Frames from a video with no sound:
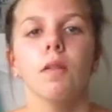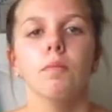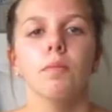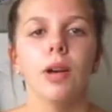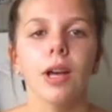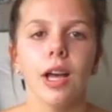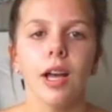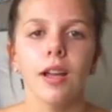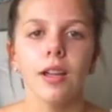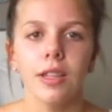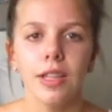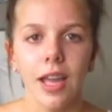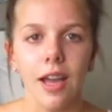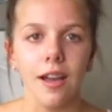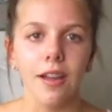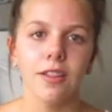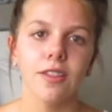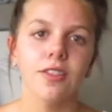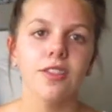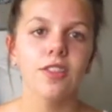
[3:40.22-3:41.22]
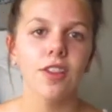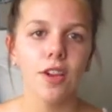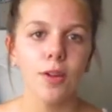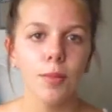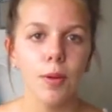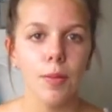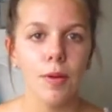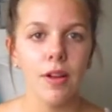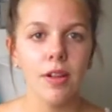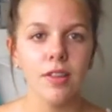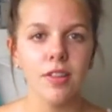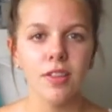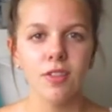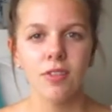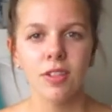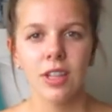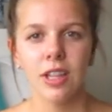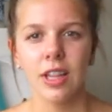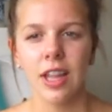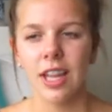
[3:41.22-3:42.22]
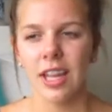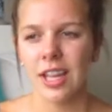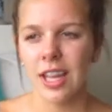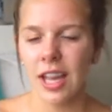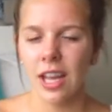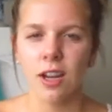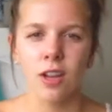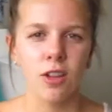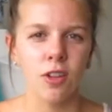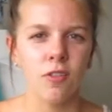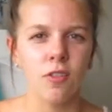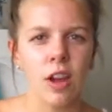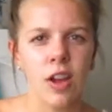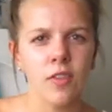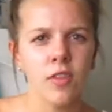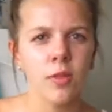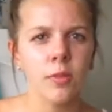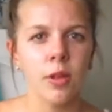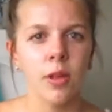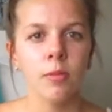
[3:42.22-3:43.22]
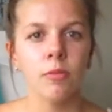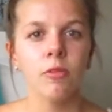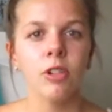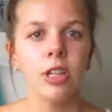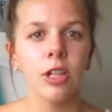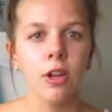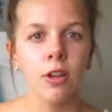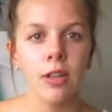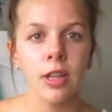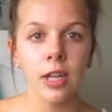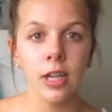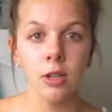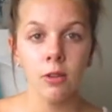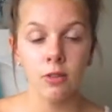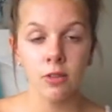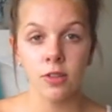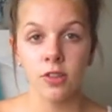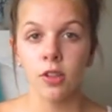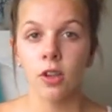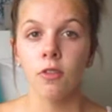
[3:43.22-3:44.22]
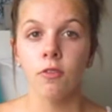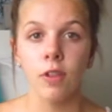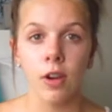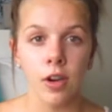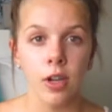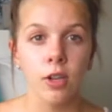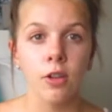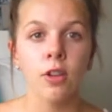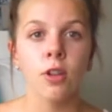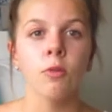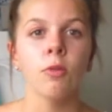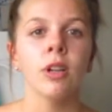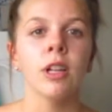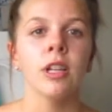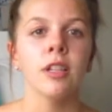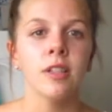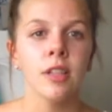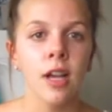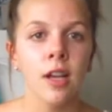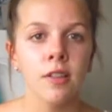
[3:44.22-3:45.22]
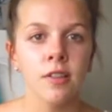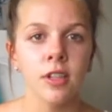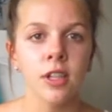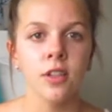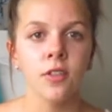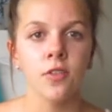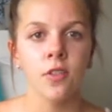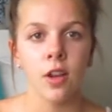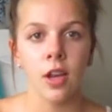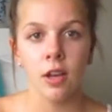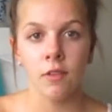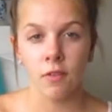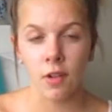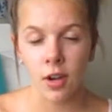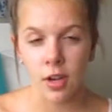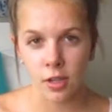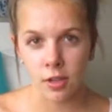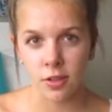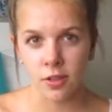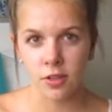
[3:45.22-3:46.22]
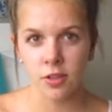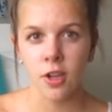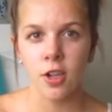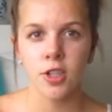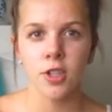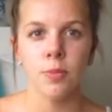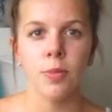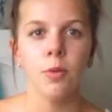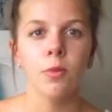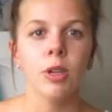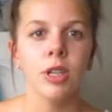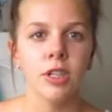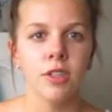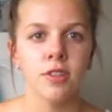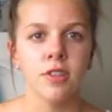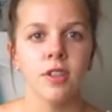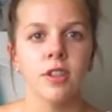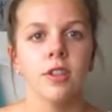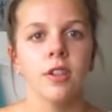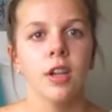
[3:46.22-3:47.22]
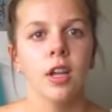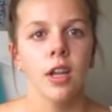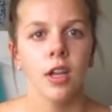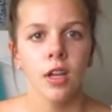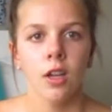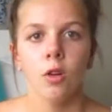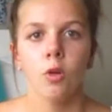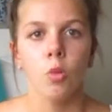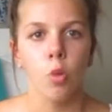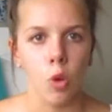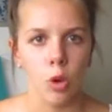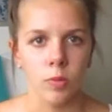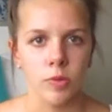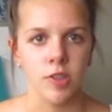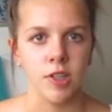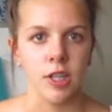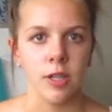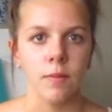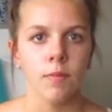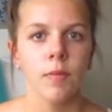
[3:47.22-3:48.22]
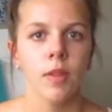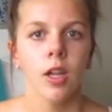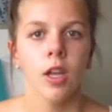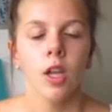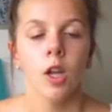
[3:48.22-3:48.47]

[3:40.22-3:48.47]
But yeah, so my parents didn't really get a good vibe from him. We know that he was very good at what he does, and he's a very good surgeon, but we just didn't warm to him.